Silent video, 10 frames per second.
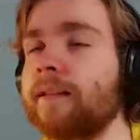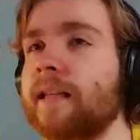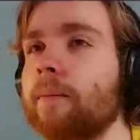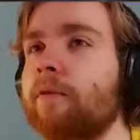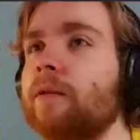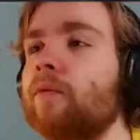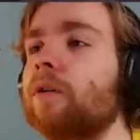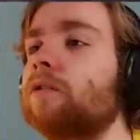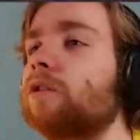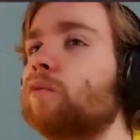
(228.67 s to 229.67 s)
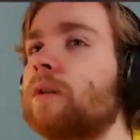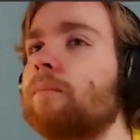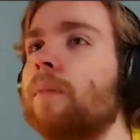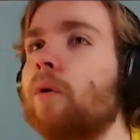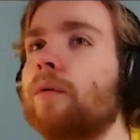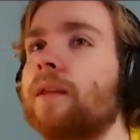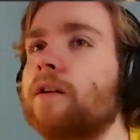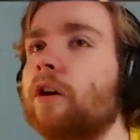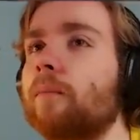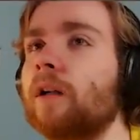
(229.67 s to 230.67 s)
This upgrade works with both the
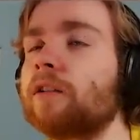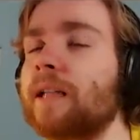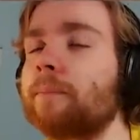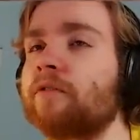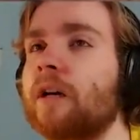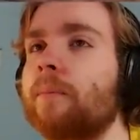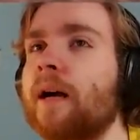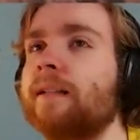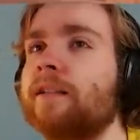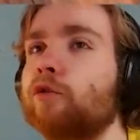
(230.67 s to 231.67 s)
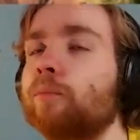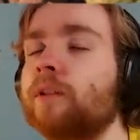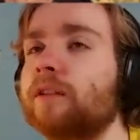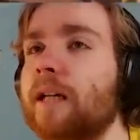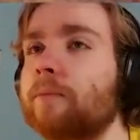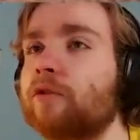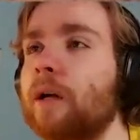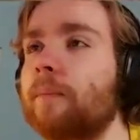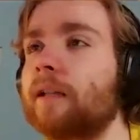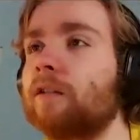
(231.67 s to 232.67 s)
normal trap and the super trap,
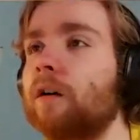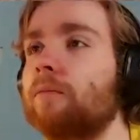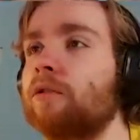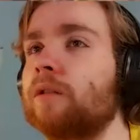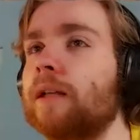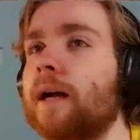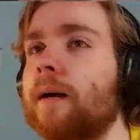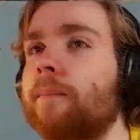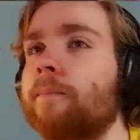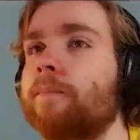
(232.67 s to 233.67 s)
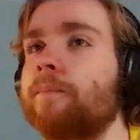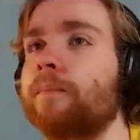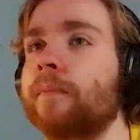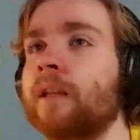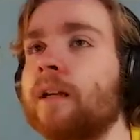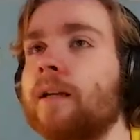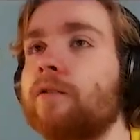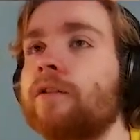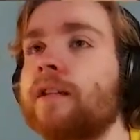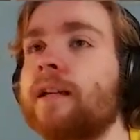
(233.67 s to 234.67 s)
but obviously um
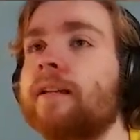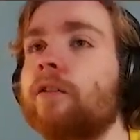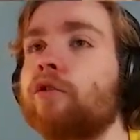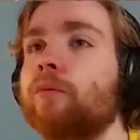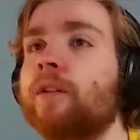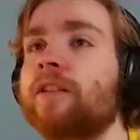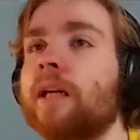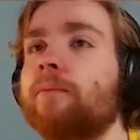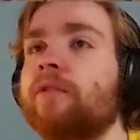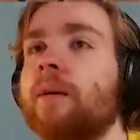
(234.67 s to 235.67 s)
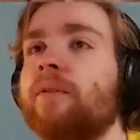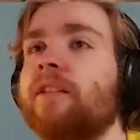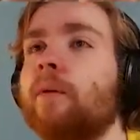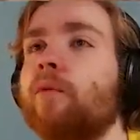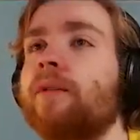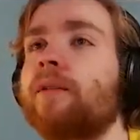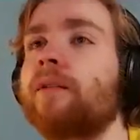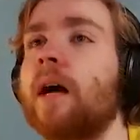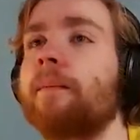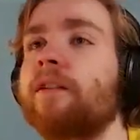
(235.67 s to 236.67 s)
using it on super trap is a,
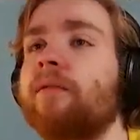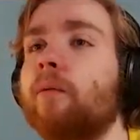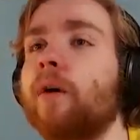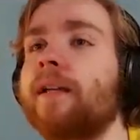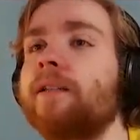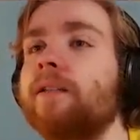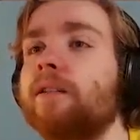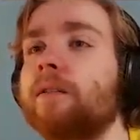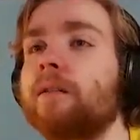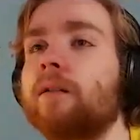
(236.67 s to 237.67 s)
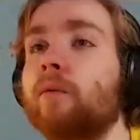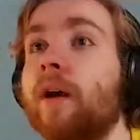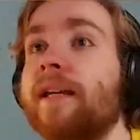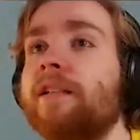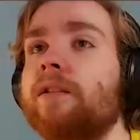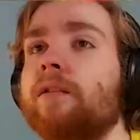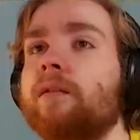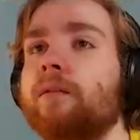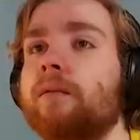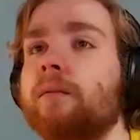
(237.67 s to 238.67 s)
a bit of a waste. Waste.